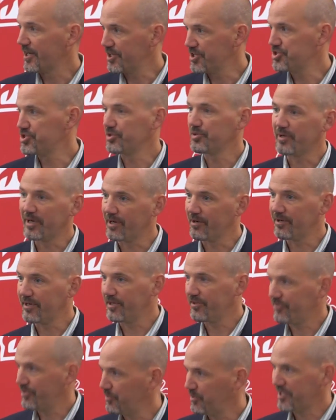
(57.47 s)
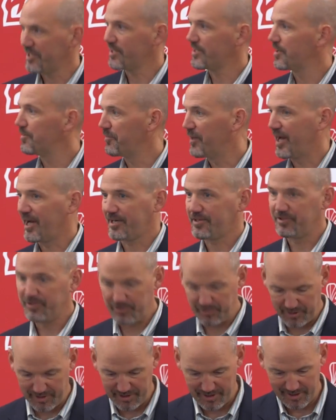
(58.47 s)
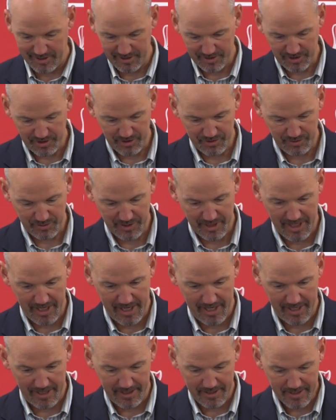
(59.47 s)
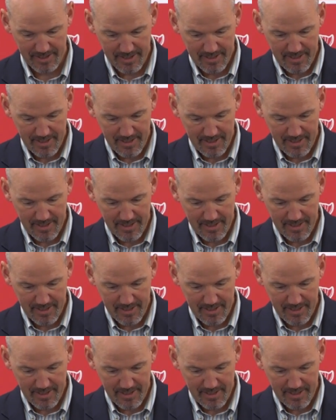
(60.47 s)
issue areas that we can come back to in, in Q&A.